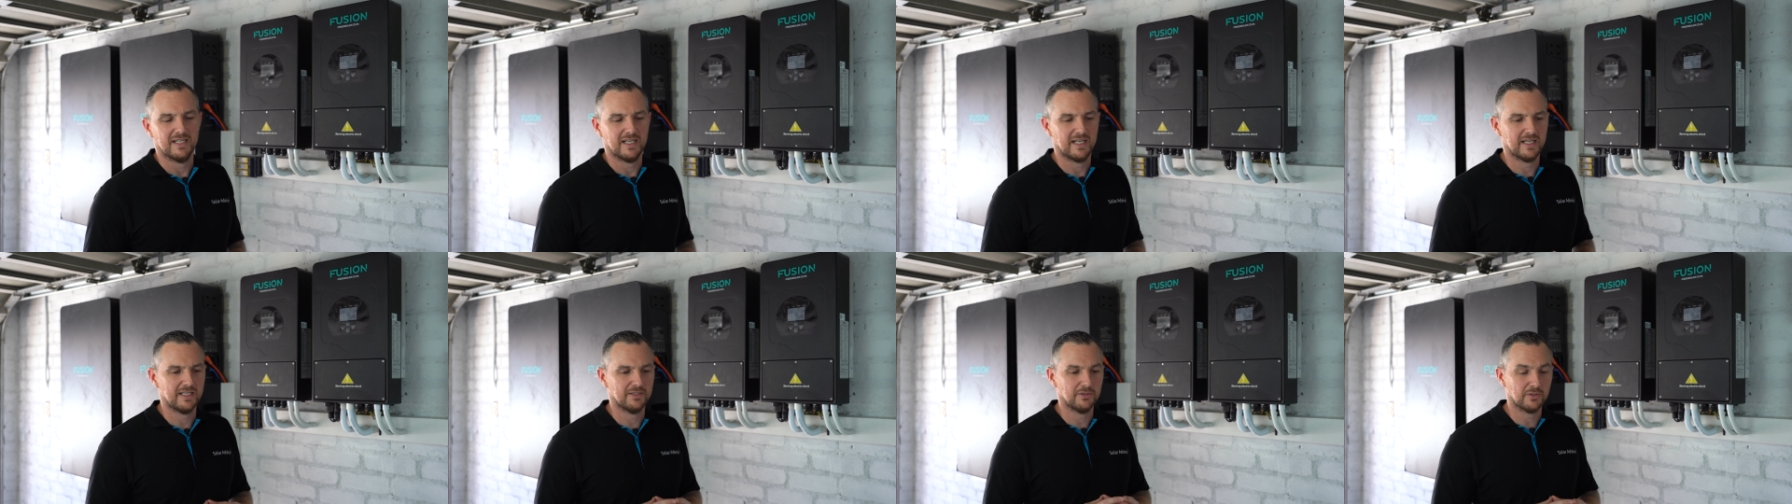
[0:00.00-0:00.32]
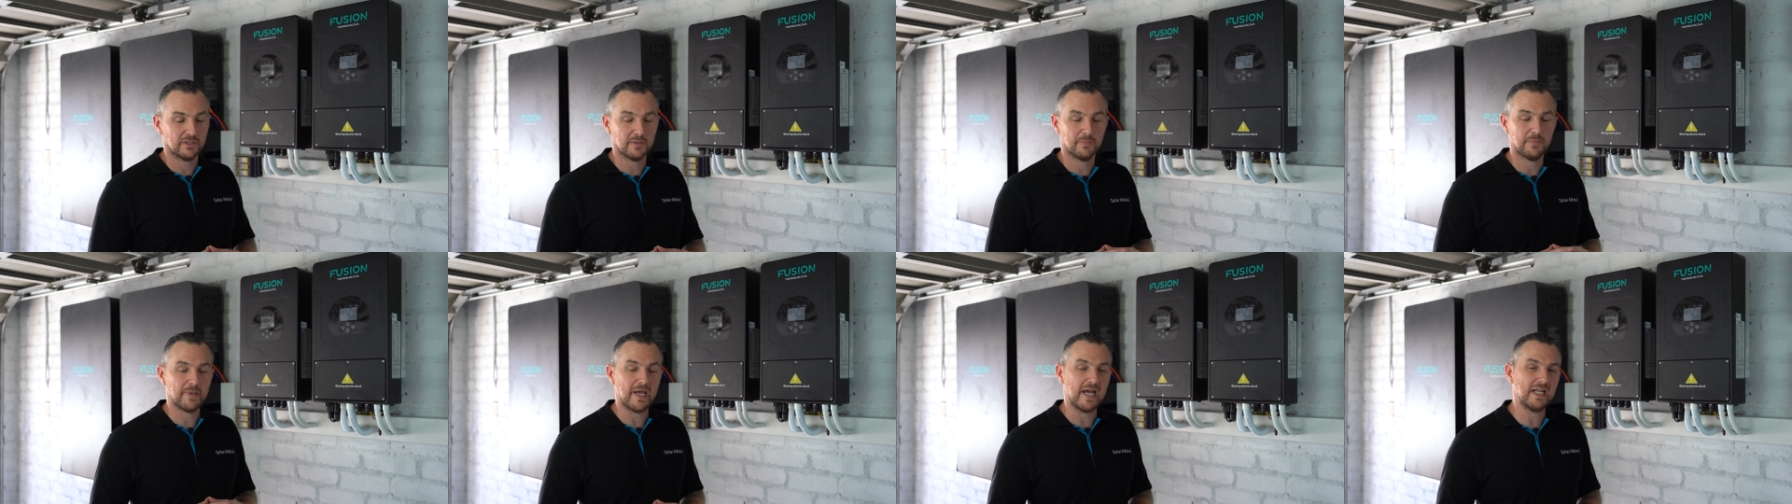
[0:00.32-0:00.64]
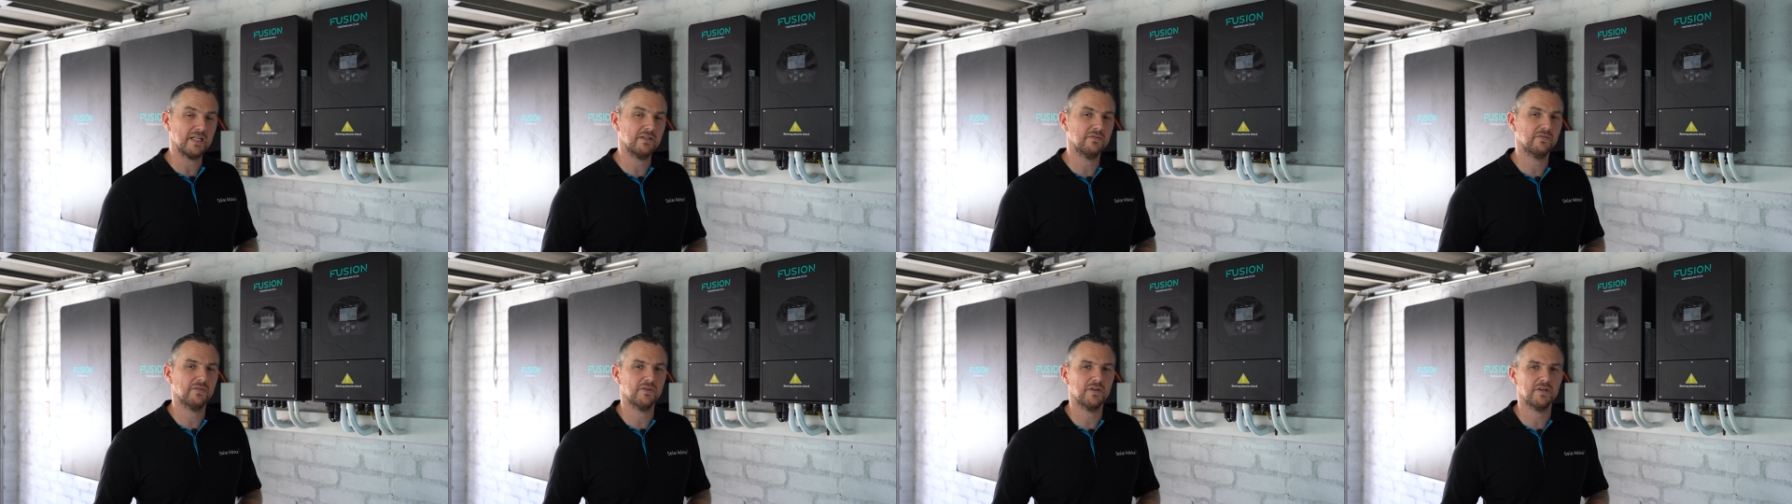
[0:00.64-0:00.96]
And uh, not a bad
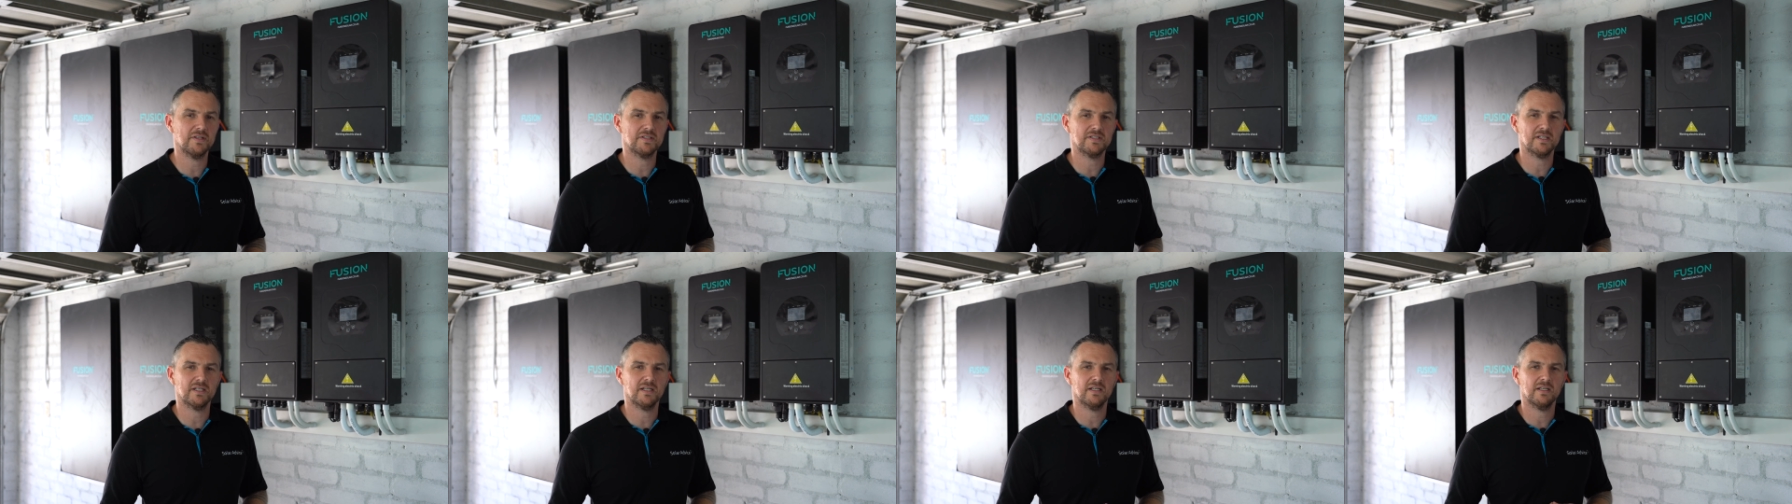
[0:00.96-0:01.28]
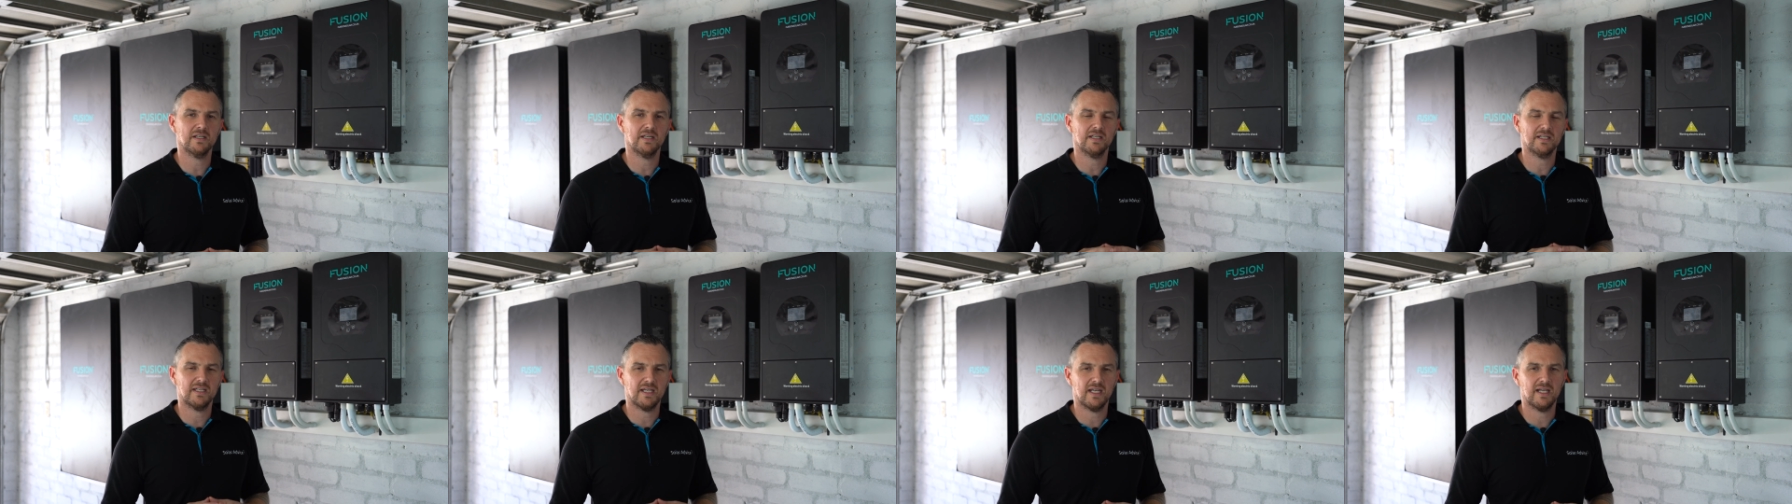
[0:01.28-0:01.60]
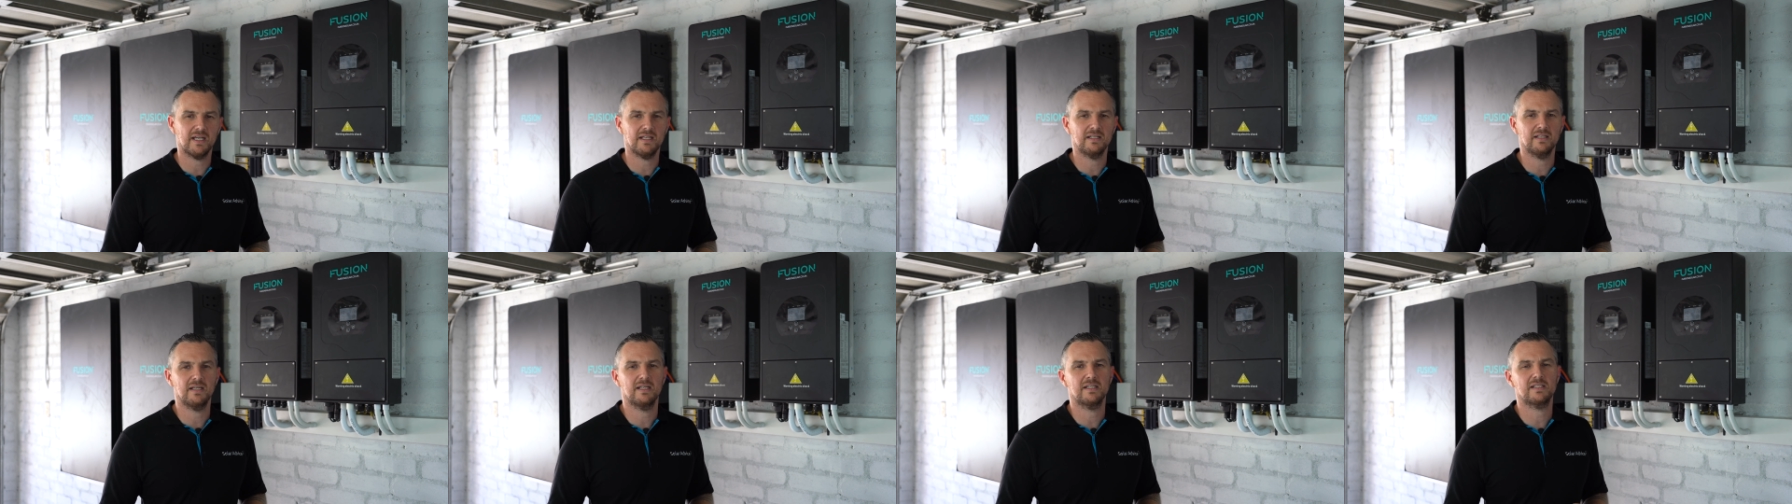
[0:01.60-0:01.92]
inverter,
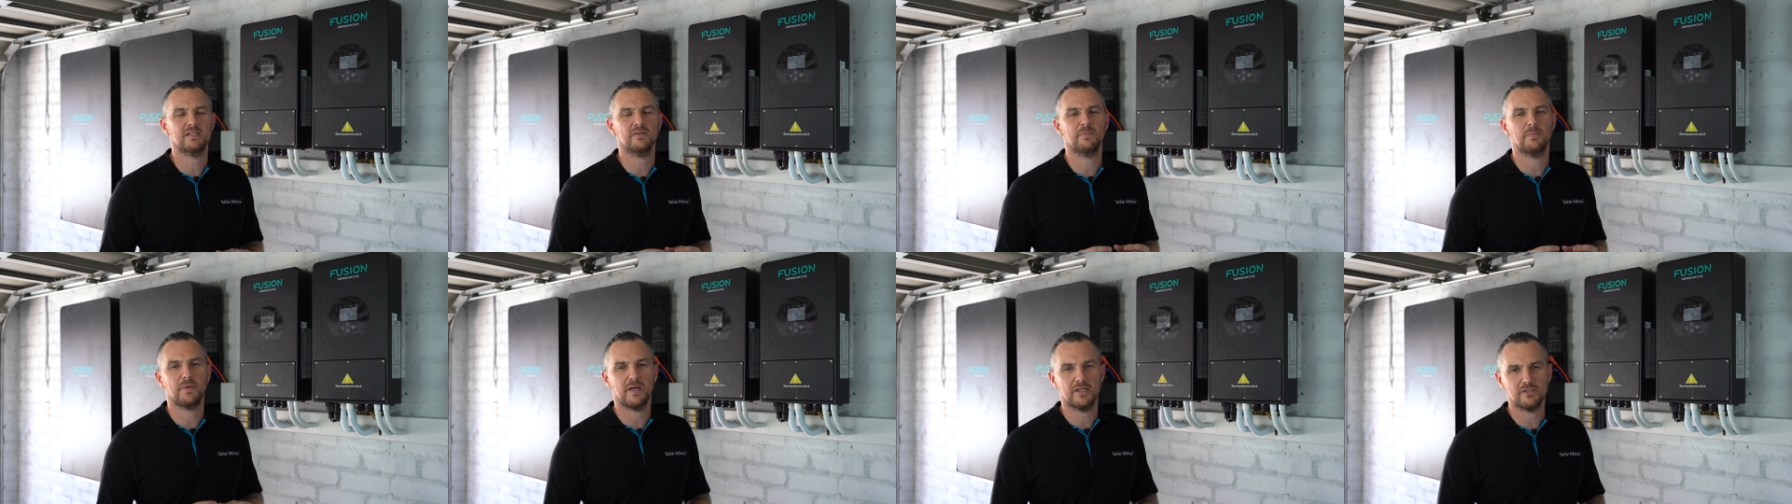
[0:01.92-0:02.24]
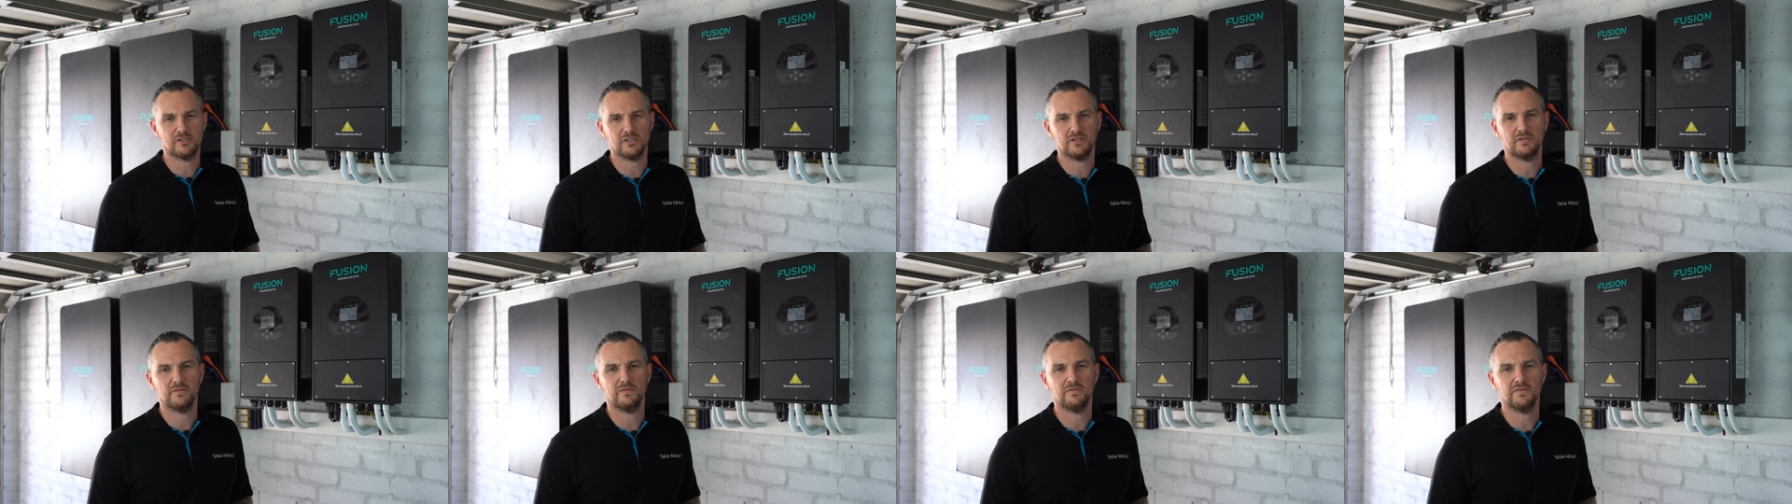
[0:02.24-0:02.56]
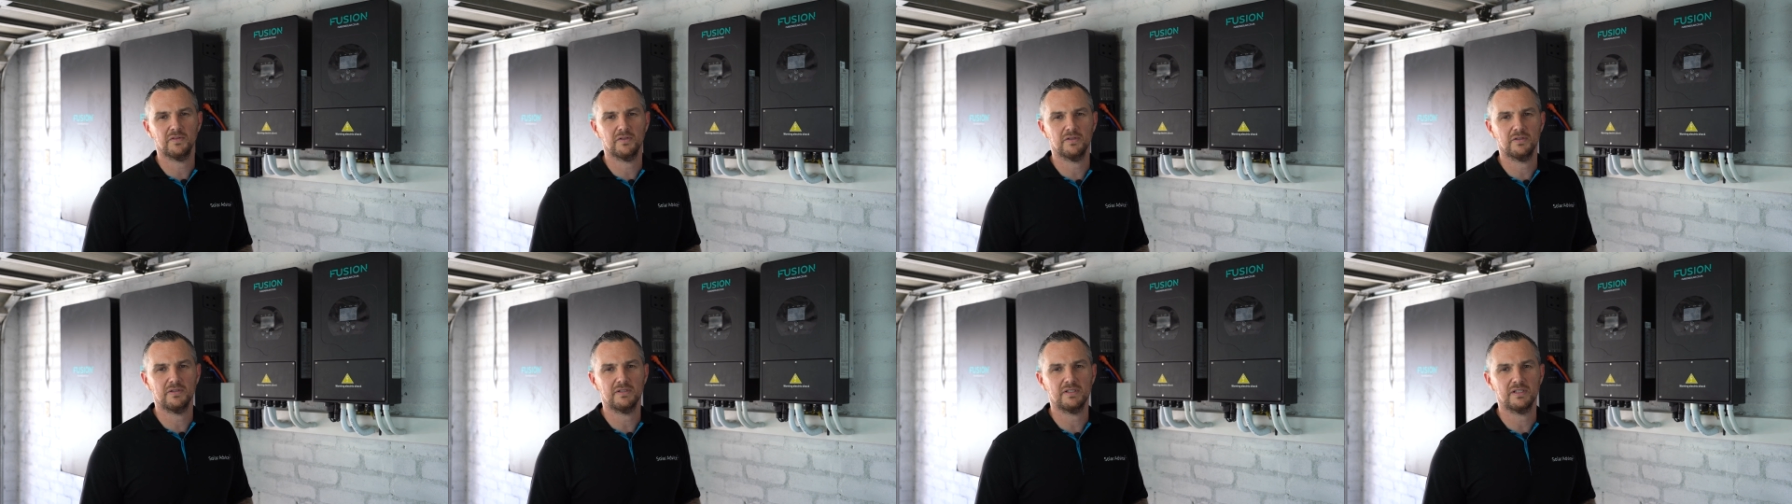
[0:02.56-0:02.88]
again, it's a budget
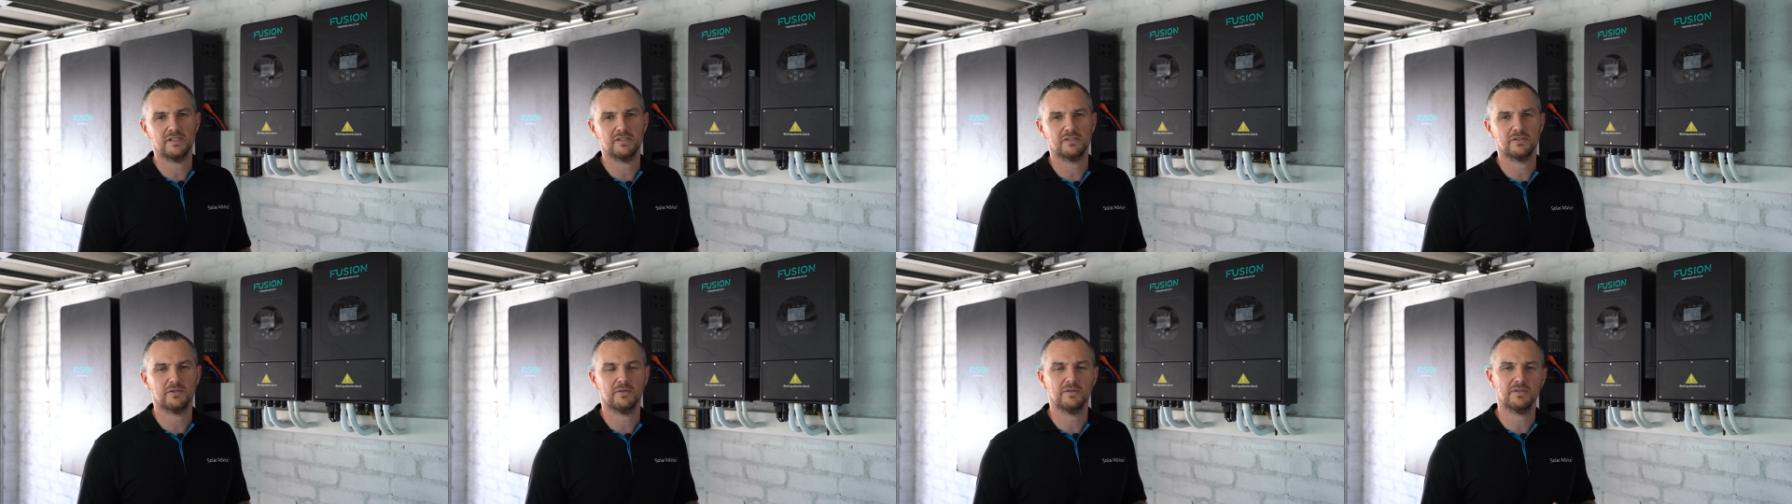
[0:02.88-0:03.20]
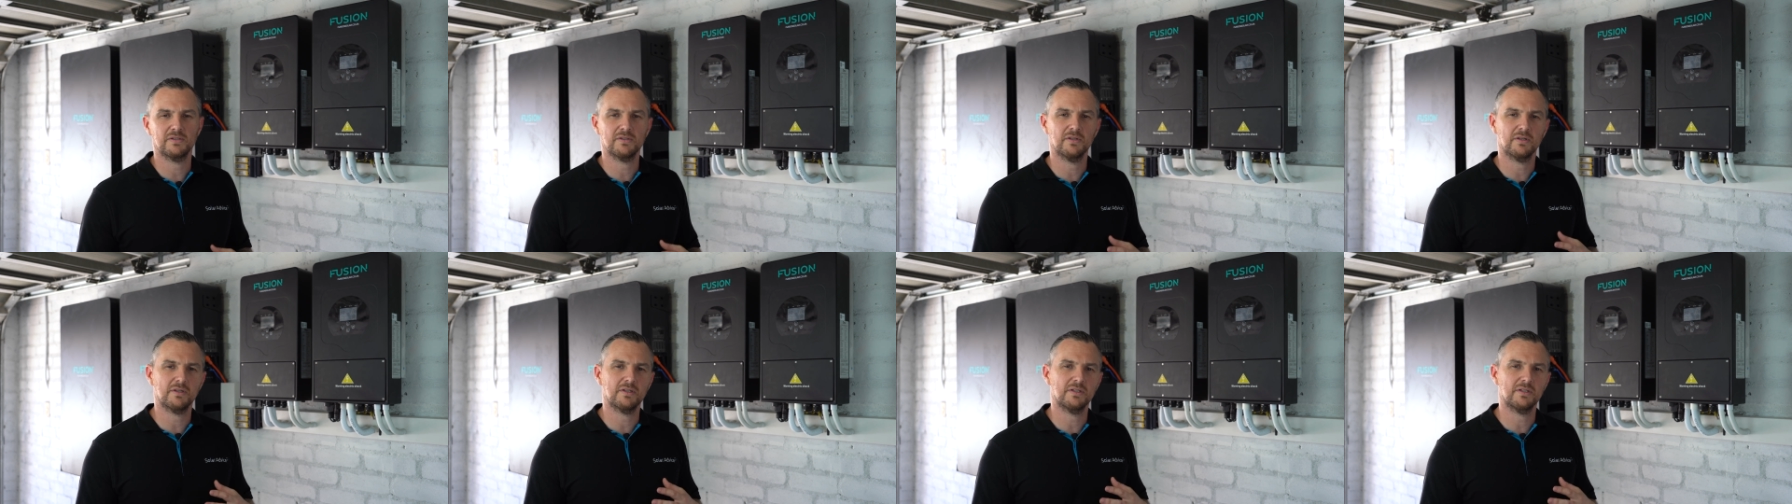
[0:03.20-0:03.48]
inverter. So it's not